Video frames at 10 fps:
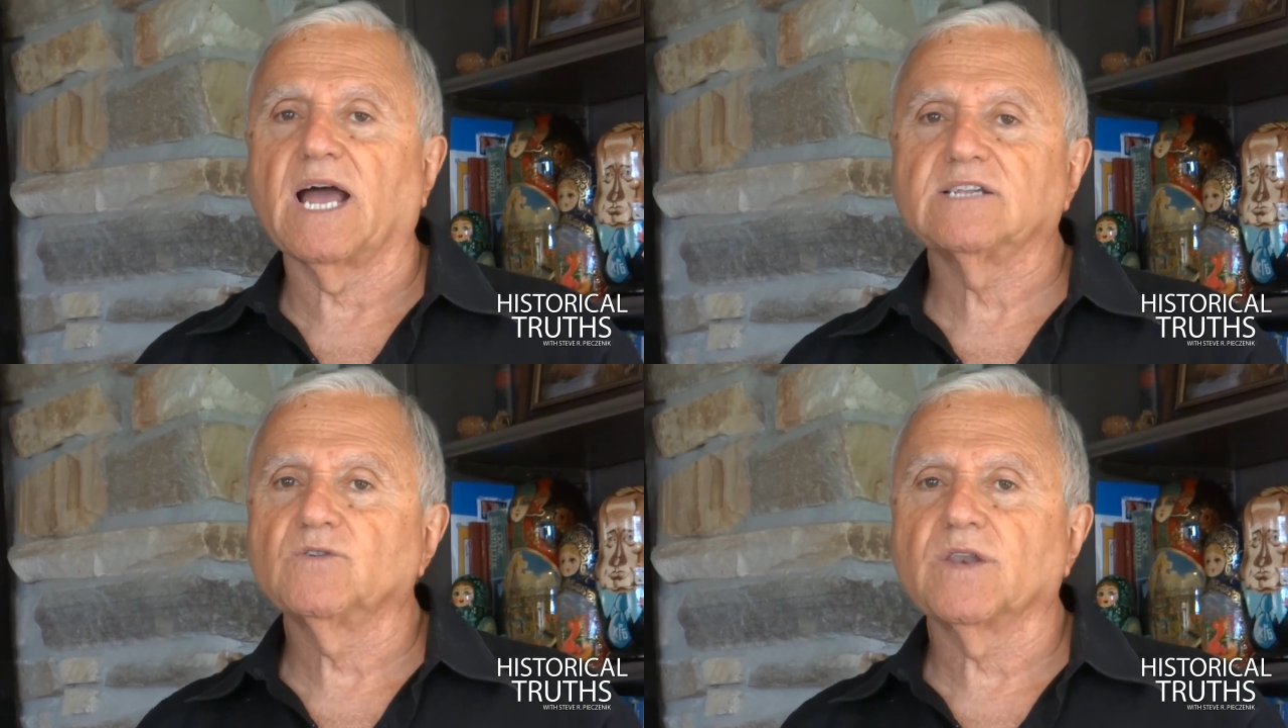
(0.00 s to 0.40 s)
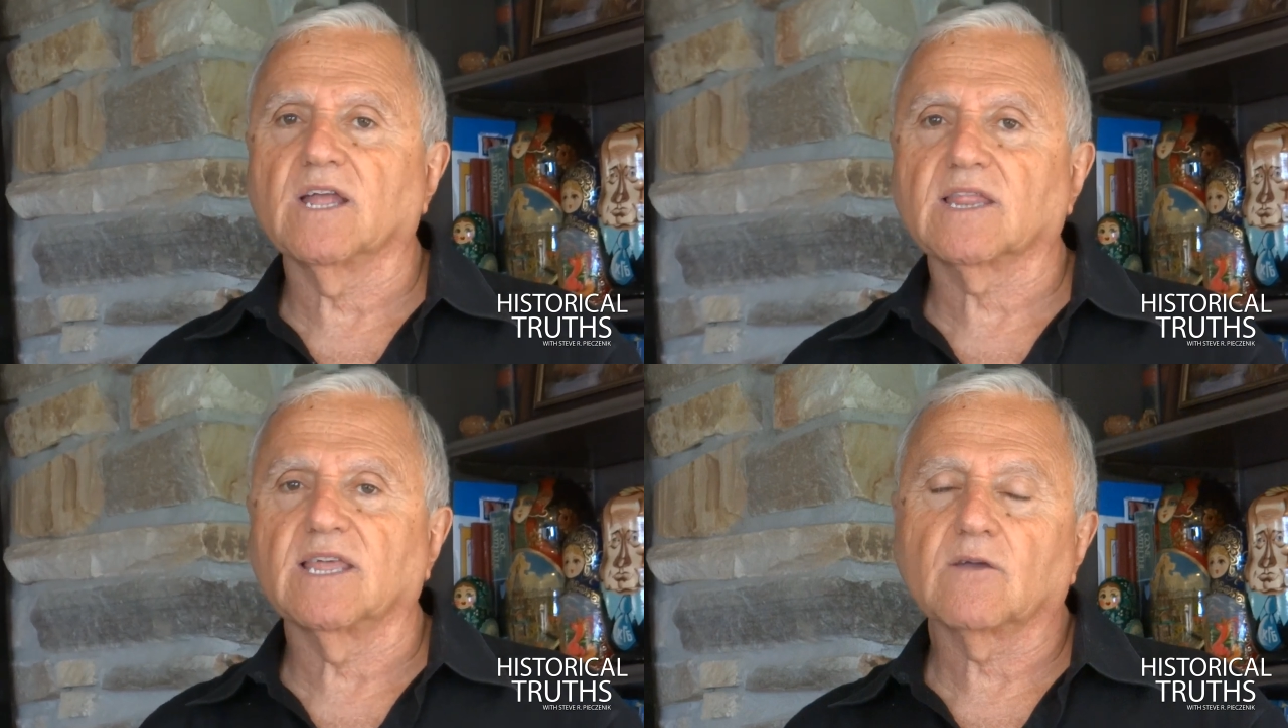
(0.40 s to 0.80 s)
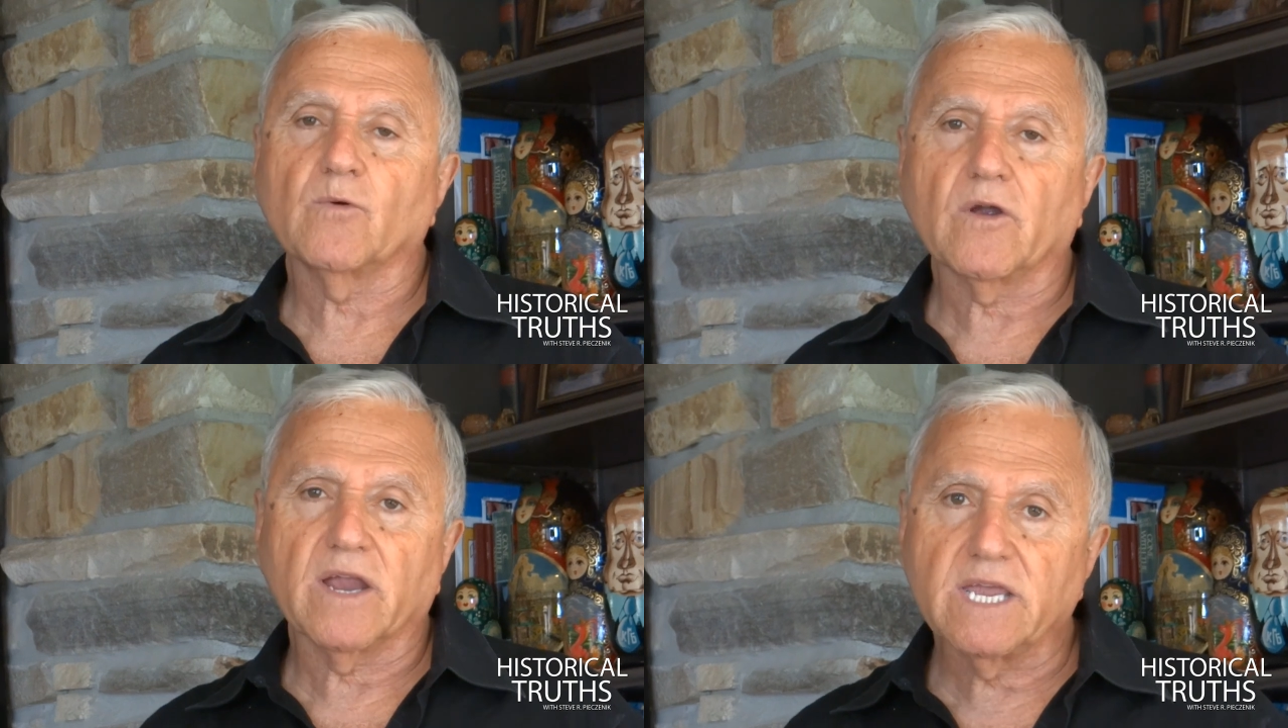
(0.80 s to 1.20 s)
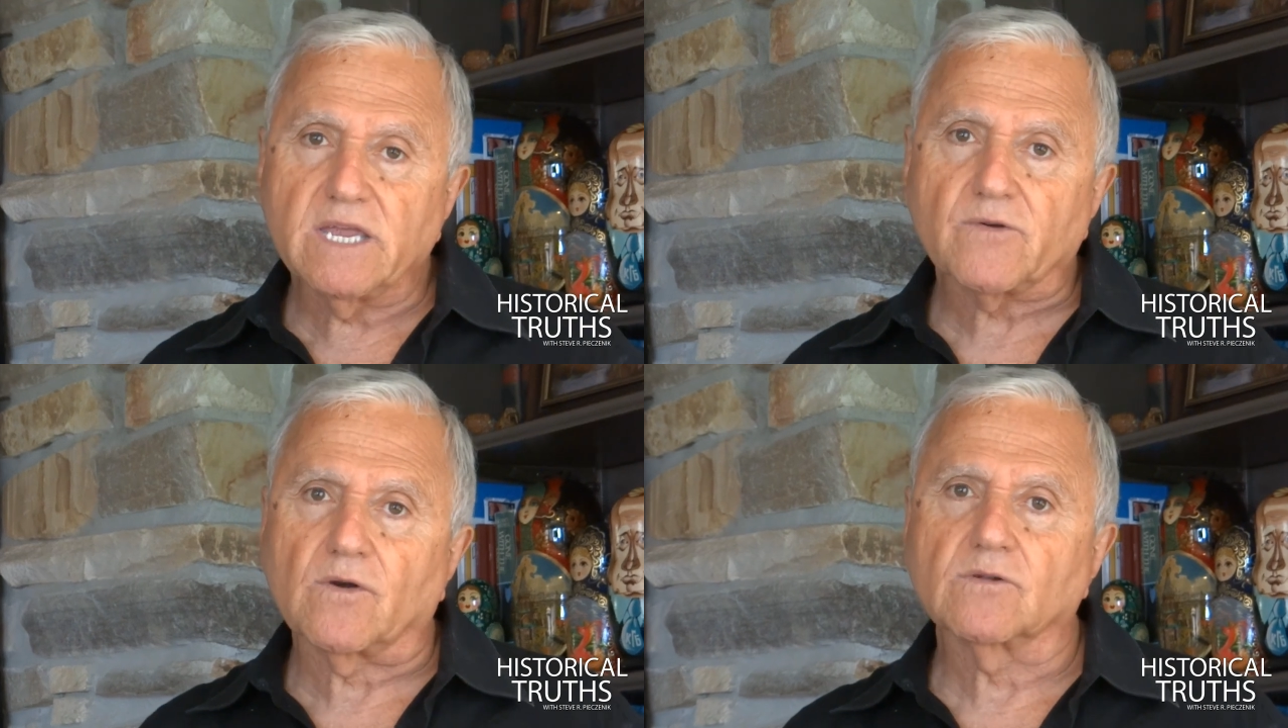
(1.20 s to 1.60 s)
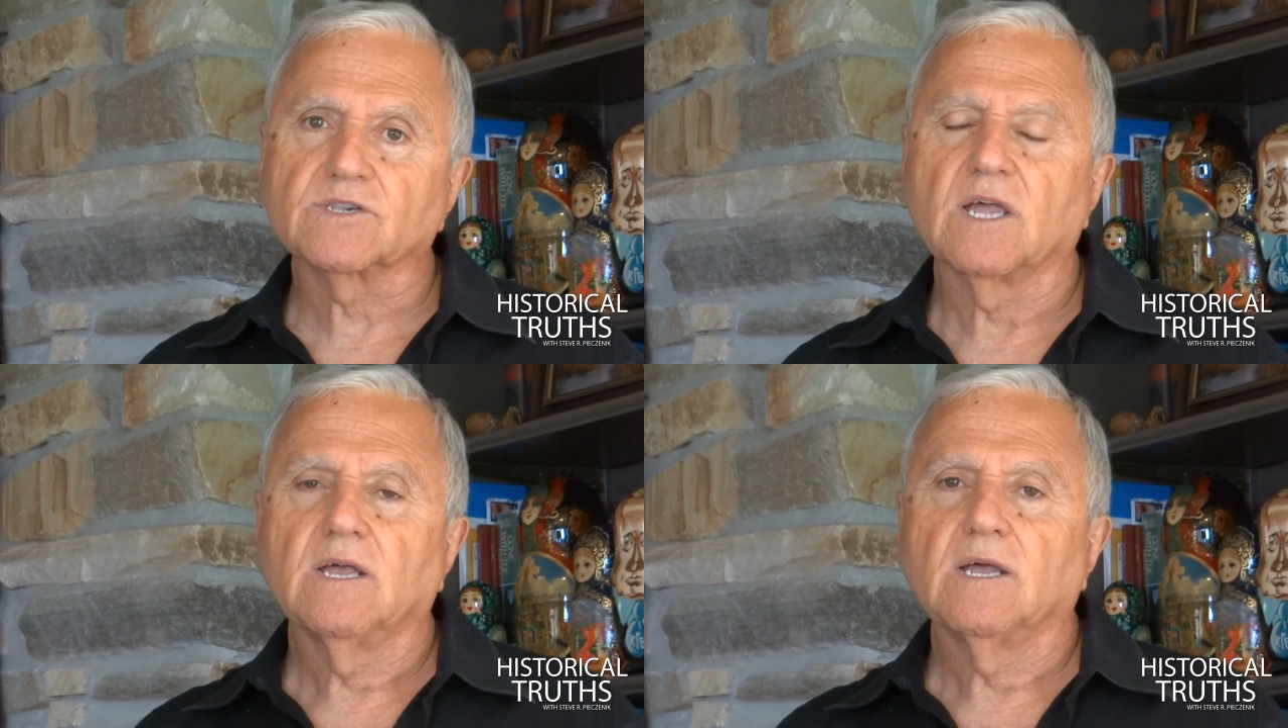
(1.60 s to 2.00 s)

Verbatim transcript: I do not think we are heroes,